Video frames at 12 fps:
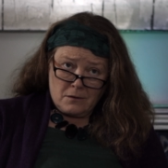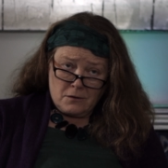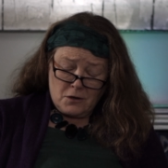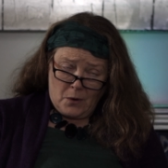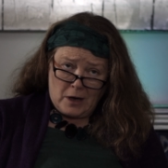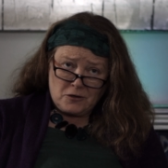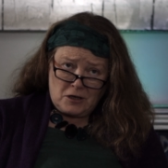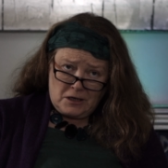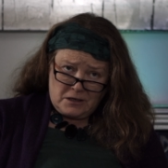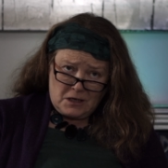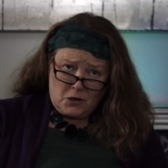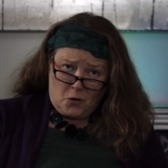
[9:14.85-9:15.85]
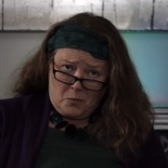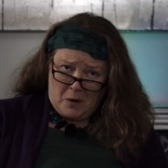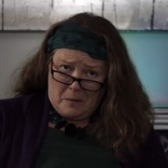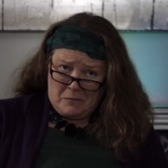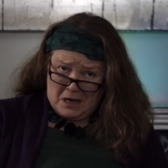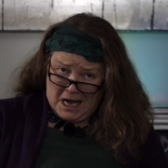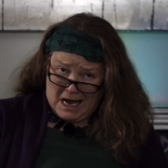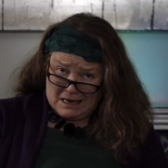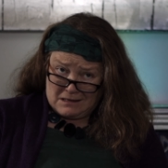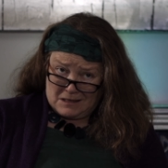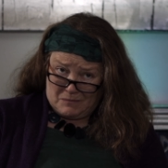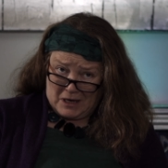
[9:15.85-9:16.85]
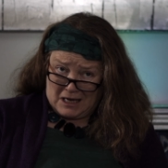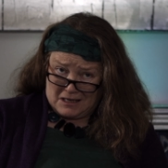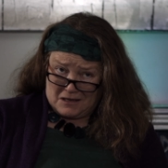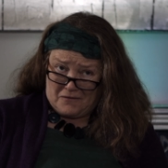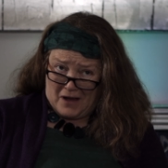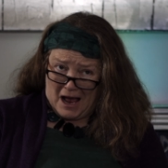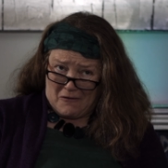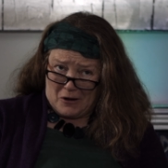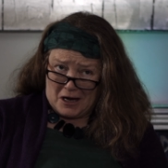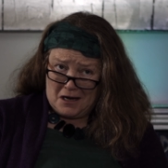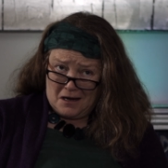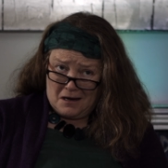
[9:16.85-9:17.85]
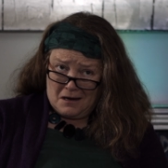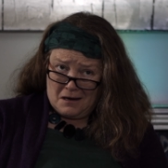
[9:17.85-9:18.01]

Do you actually see your mum less because of Harry?